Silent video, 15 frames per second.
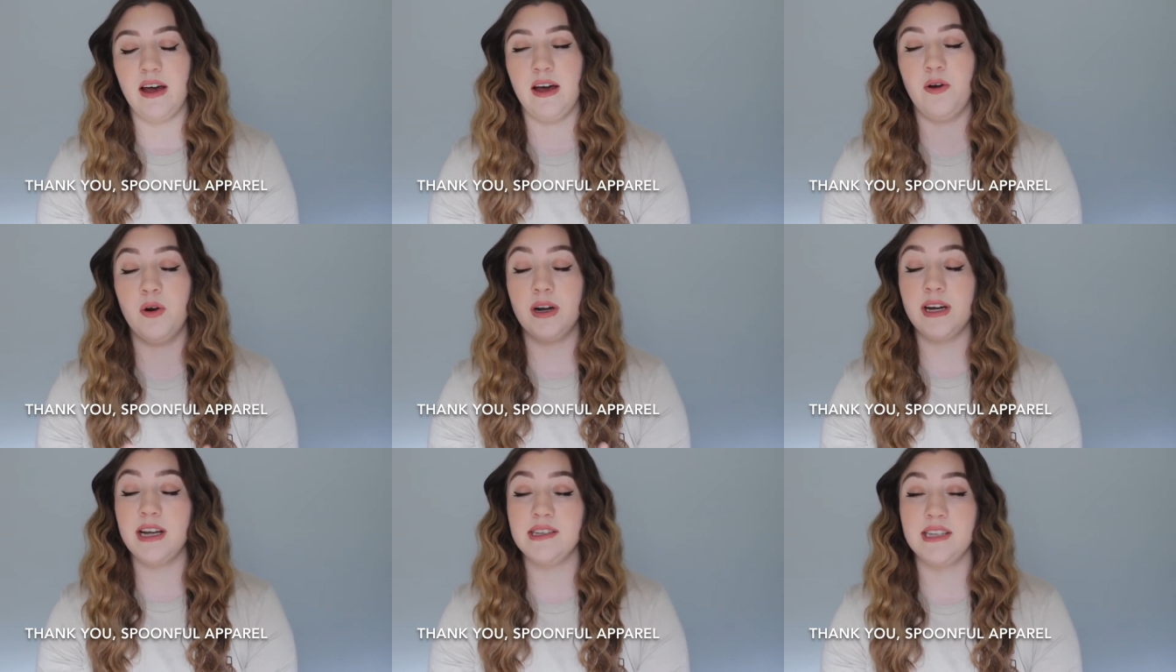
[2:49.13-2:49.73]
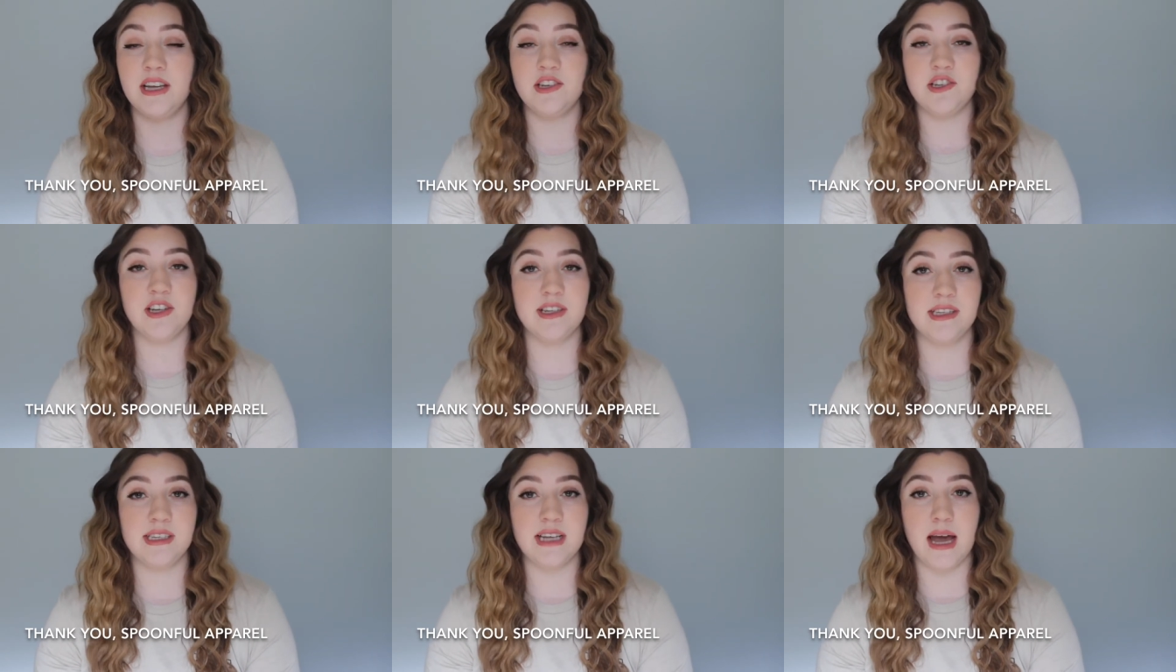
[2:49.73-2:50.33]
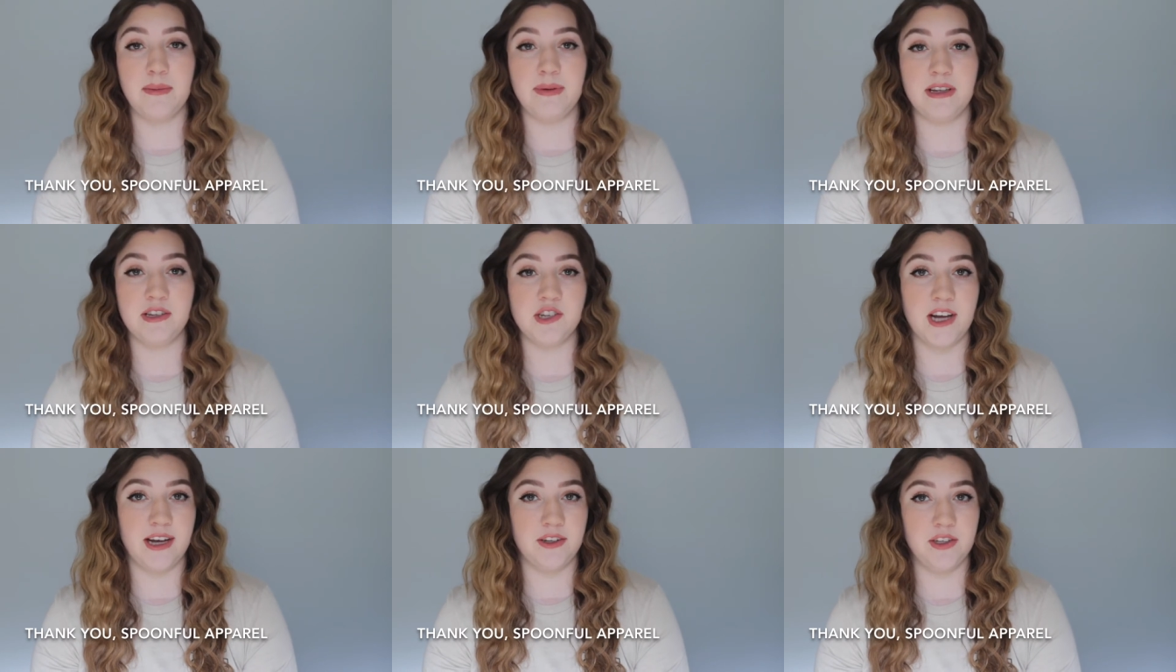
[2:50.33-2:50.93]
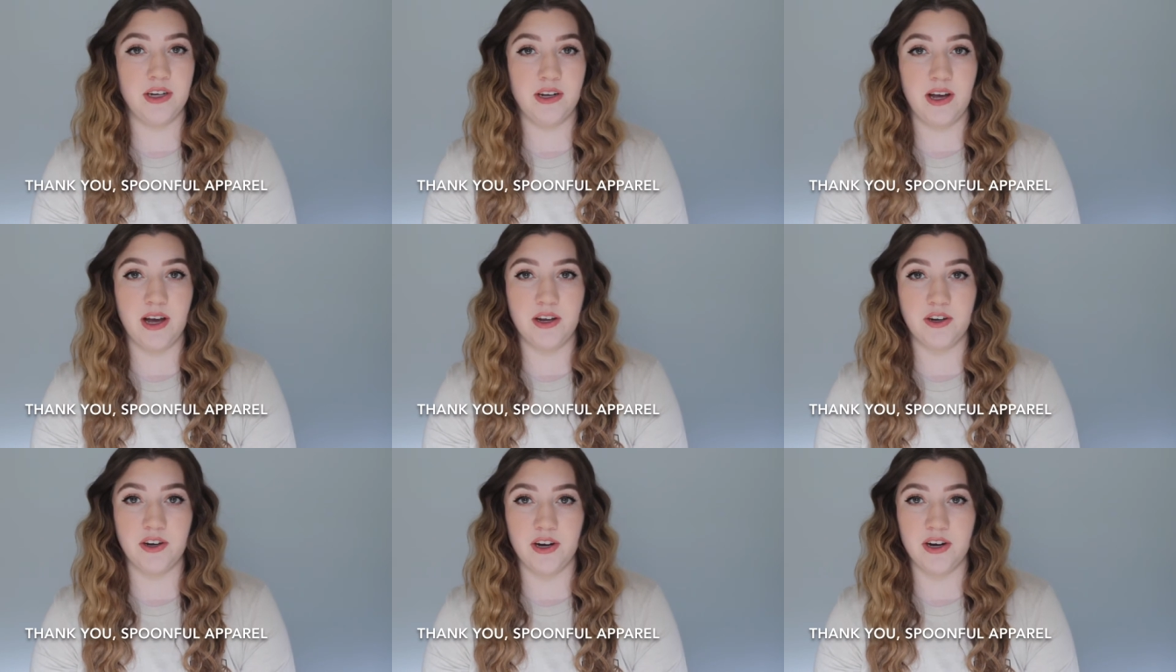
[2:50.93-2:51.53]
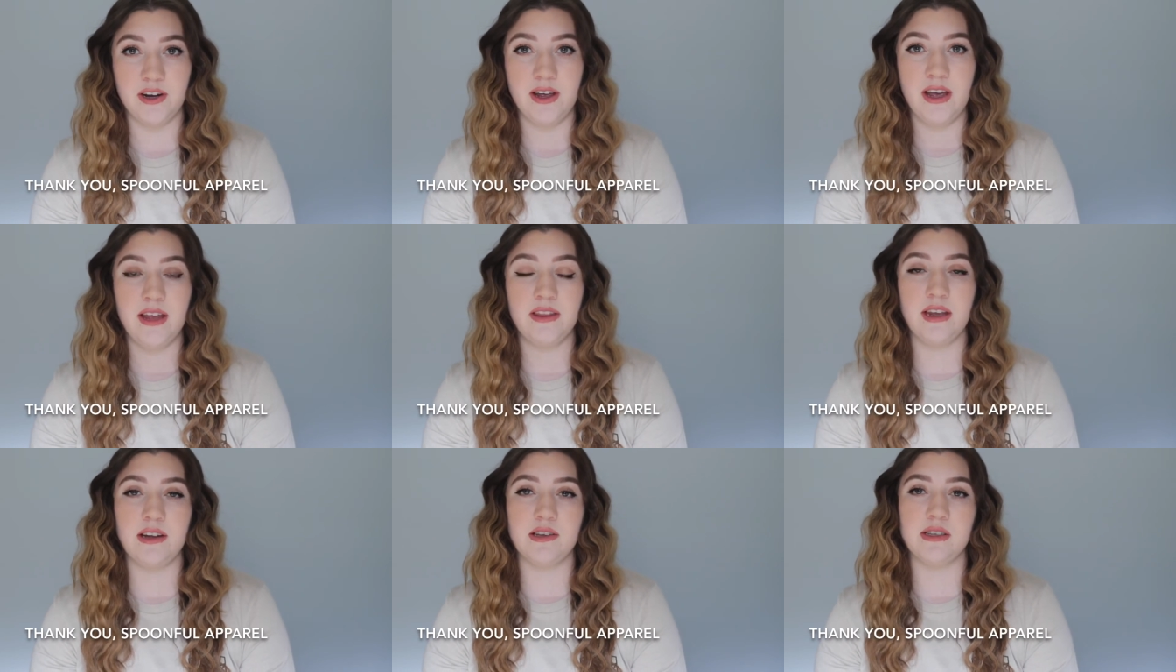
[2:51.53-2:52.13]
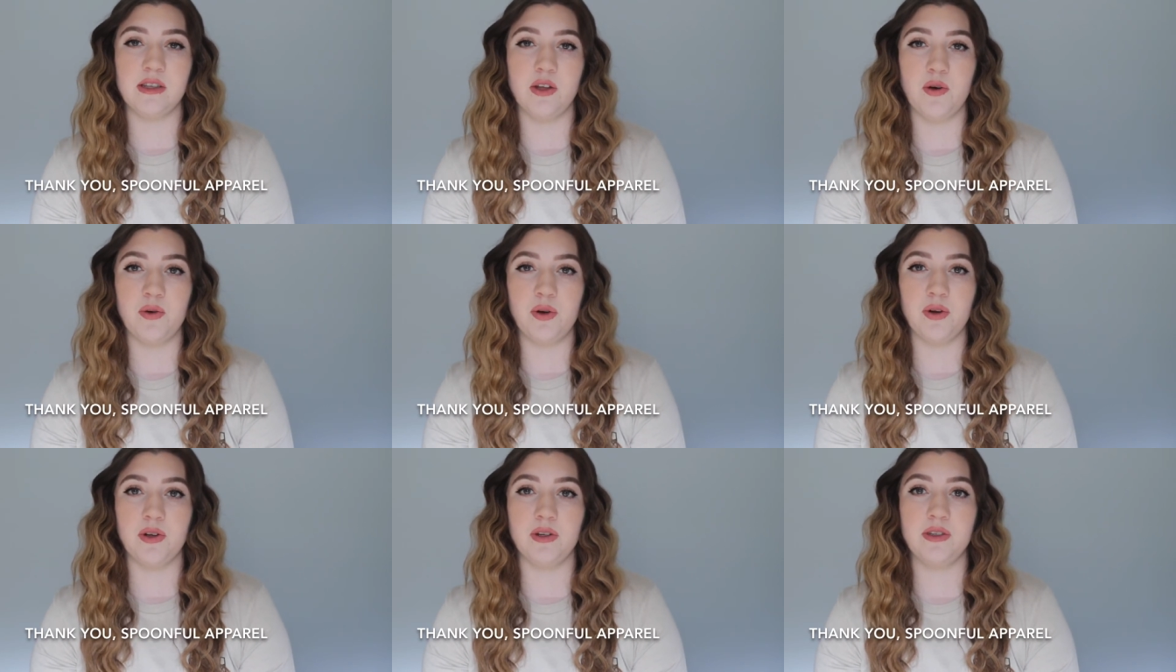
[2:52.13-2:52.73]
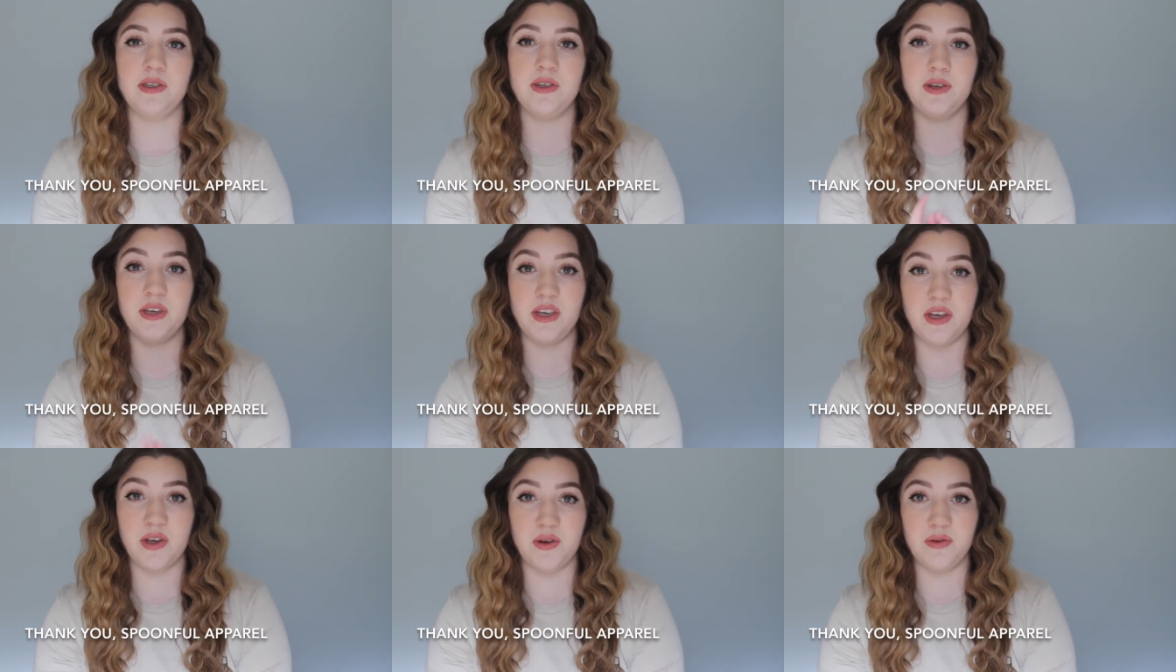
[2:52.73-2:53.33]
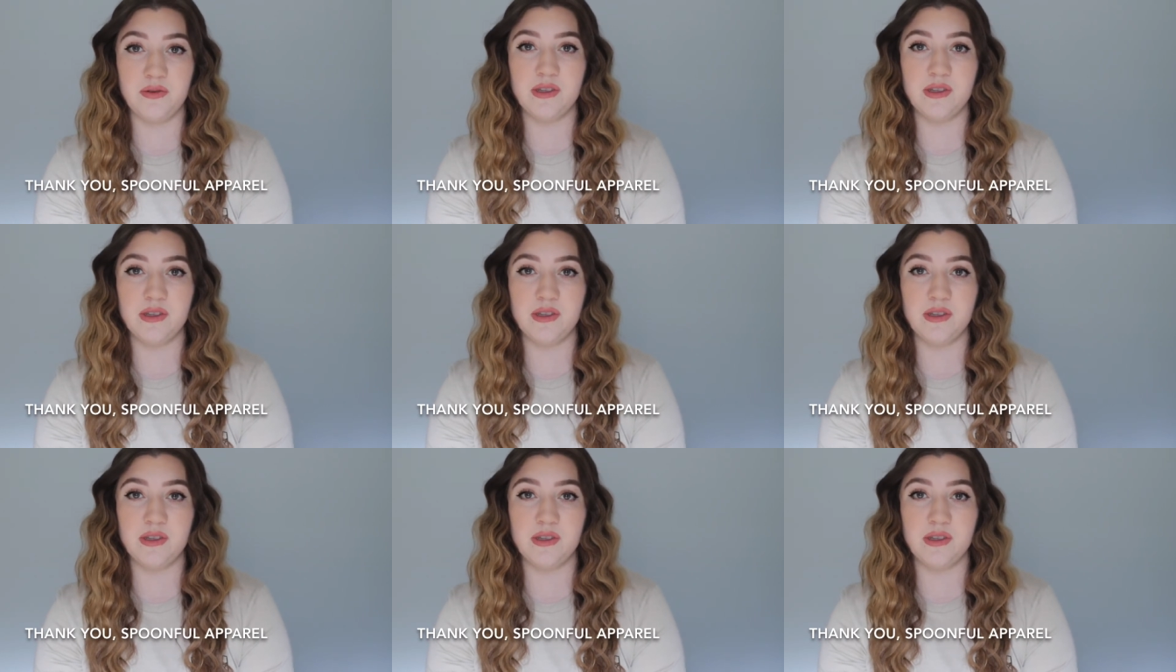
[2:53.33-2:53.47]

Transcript: organization stopping childhood hunger that is local to you.